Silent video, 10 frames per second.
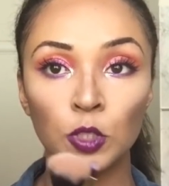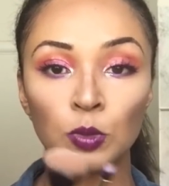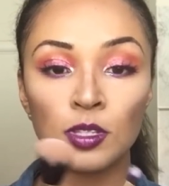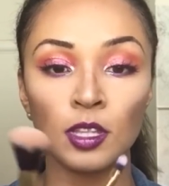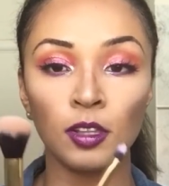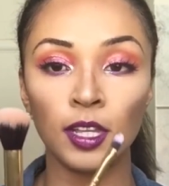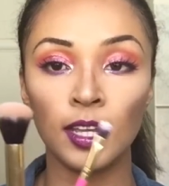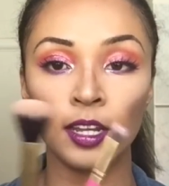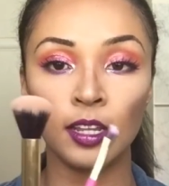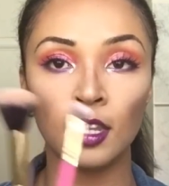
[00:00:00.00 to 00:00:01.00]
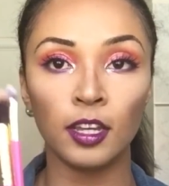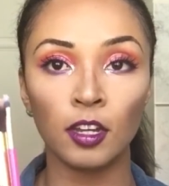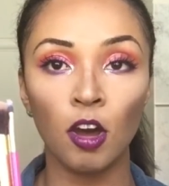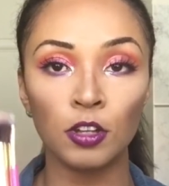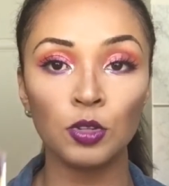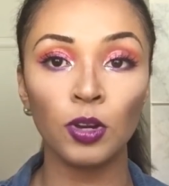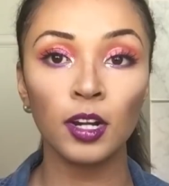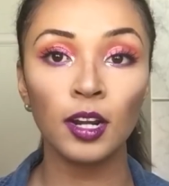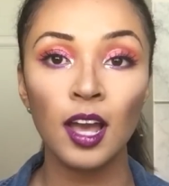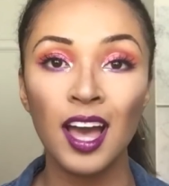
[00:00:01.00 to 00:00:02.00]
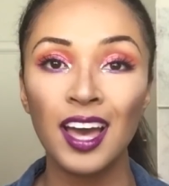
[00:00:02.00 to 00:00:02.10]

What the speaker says: which was the lid and the contour.